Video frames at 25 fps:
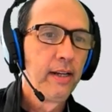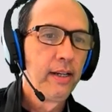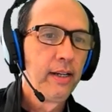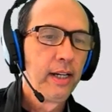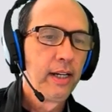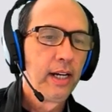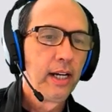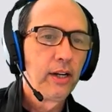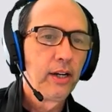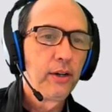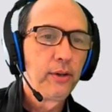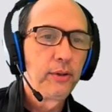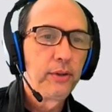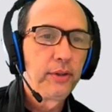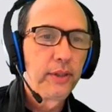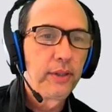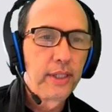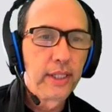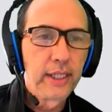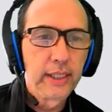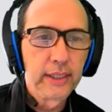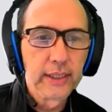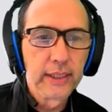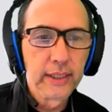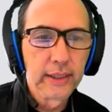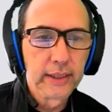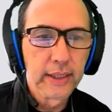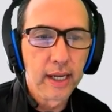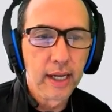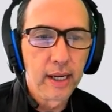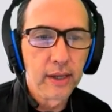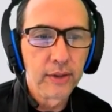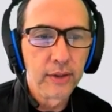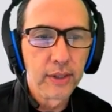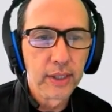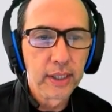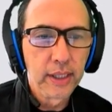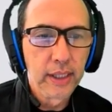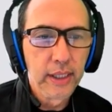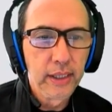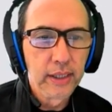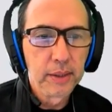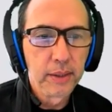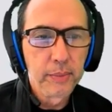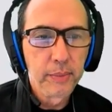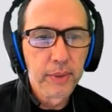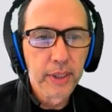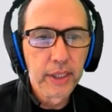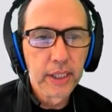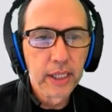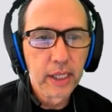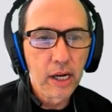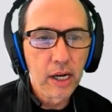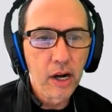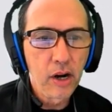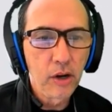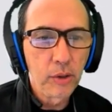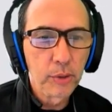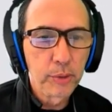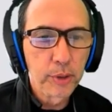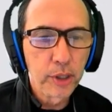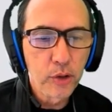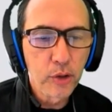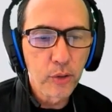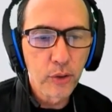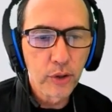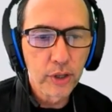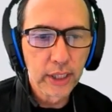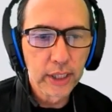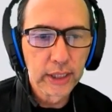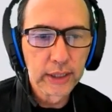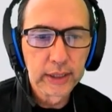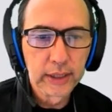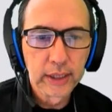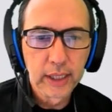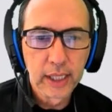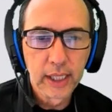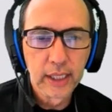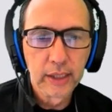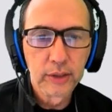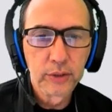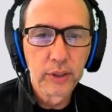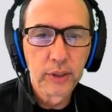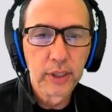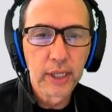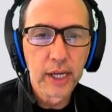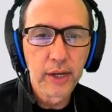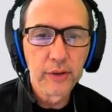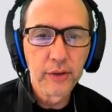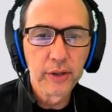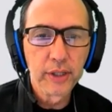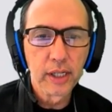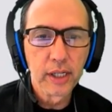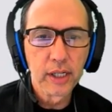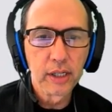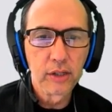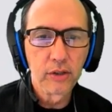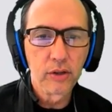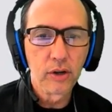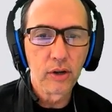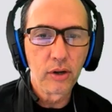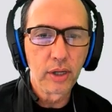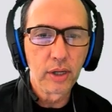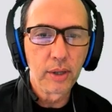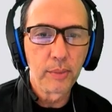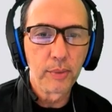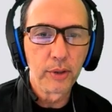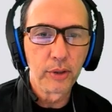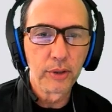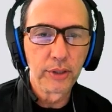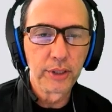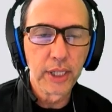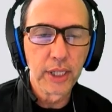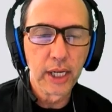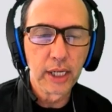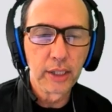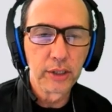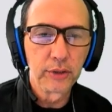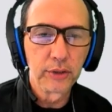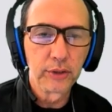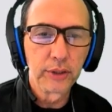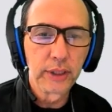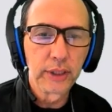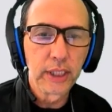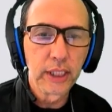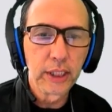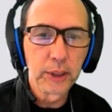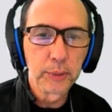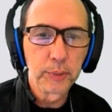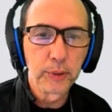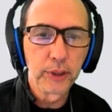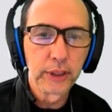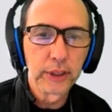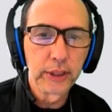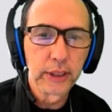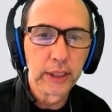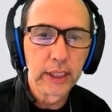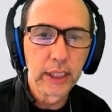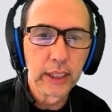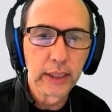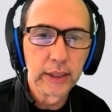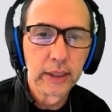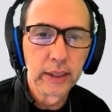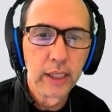Hello, this is our intermediate algebra course, and today we're going to talk about section 6.6,